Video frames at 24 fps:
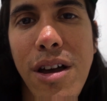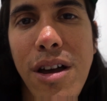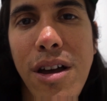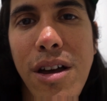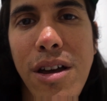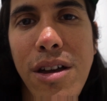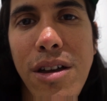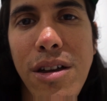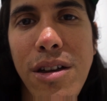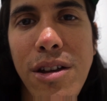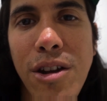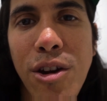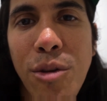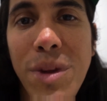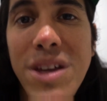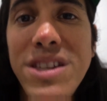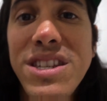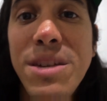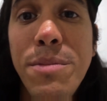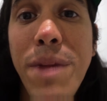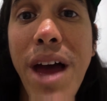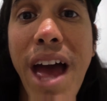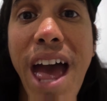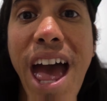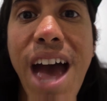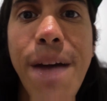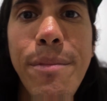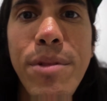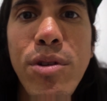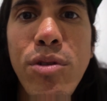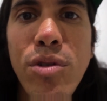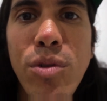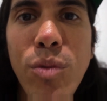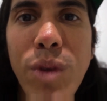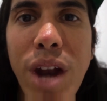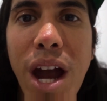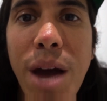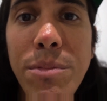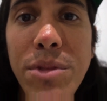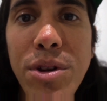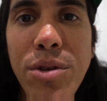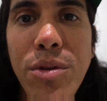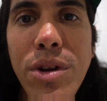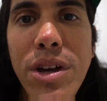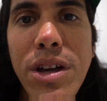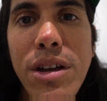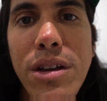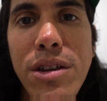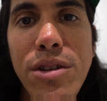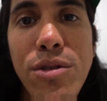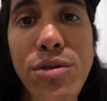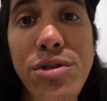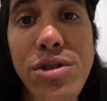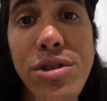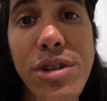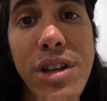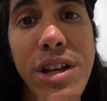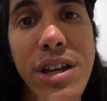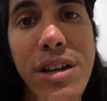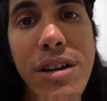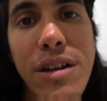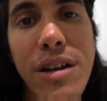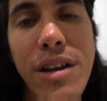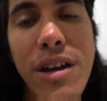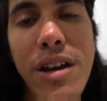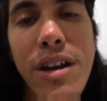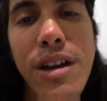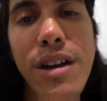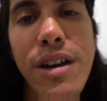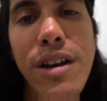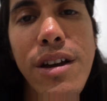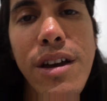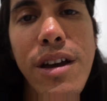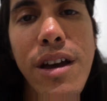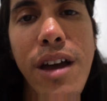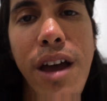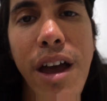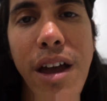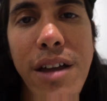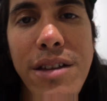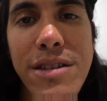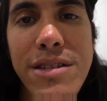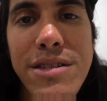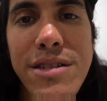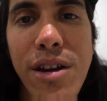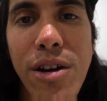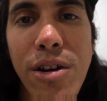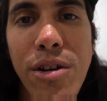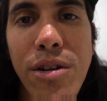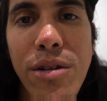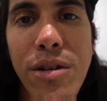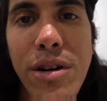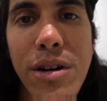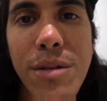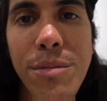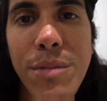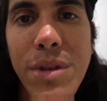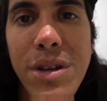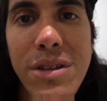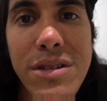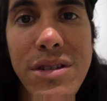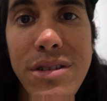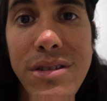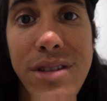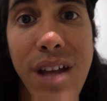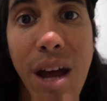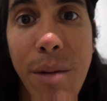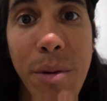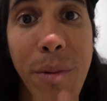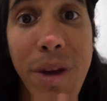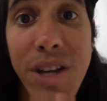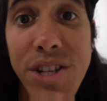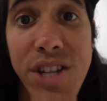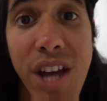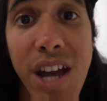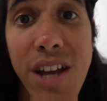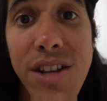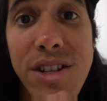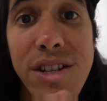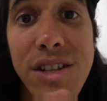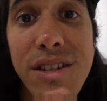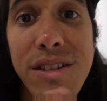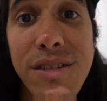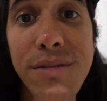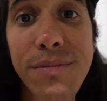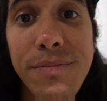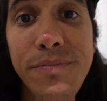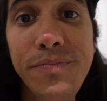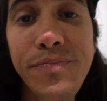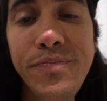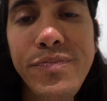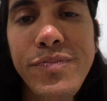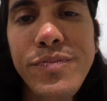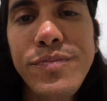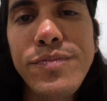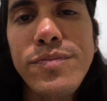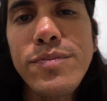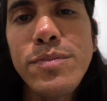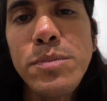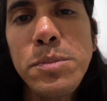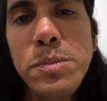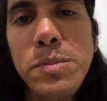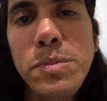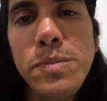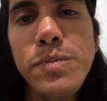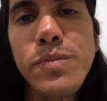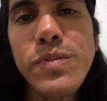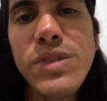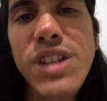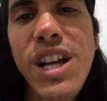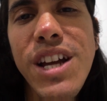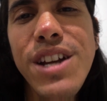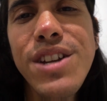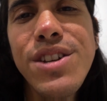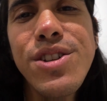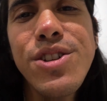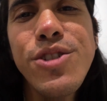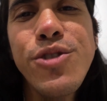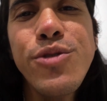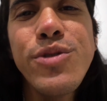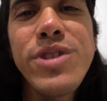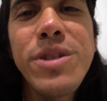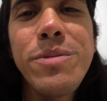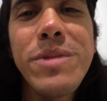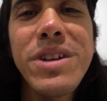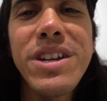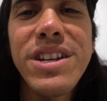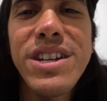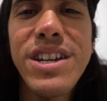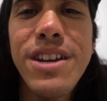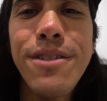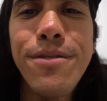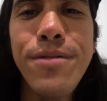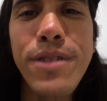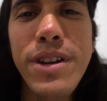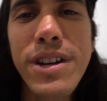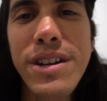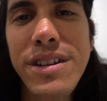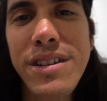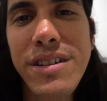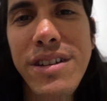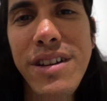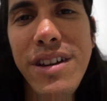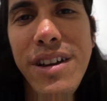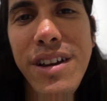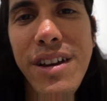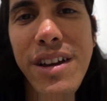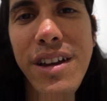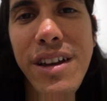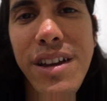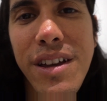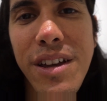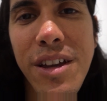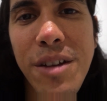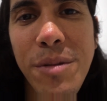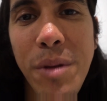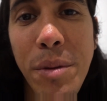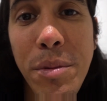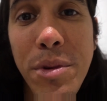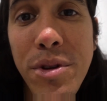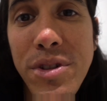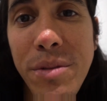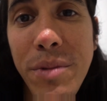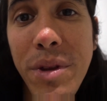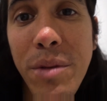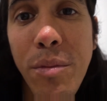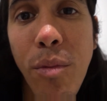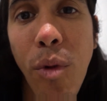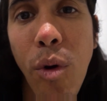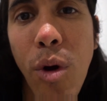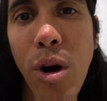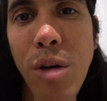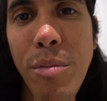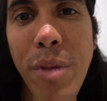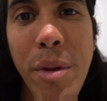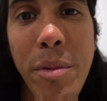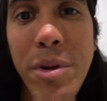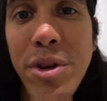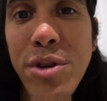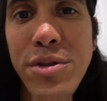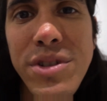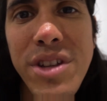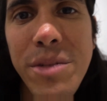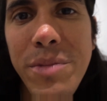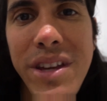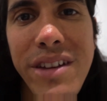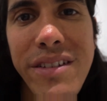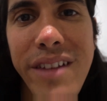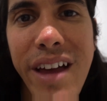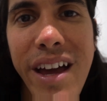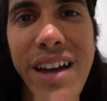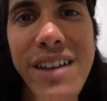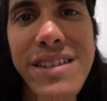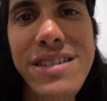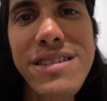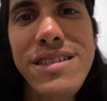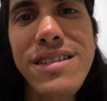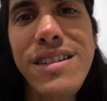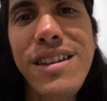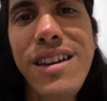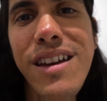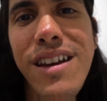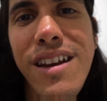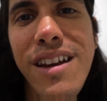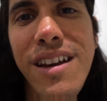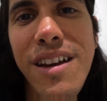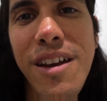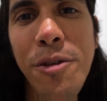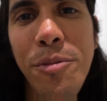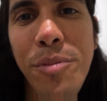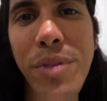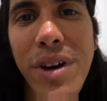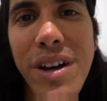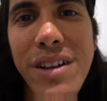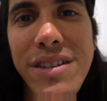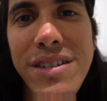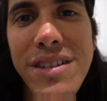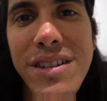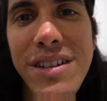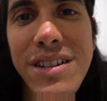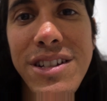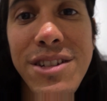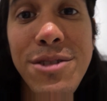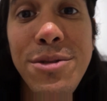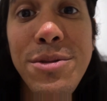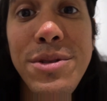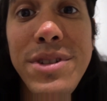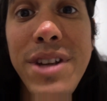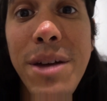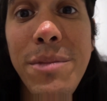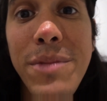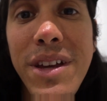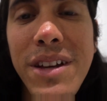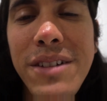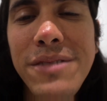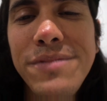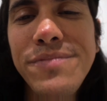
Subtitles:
It means I'm not happy with what I'm doing usually. And so it means it's time to make changes and do something different. Maybe do something more, maybe do something less. But to do something.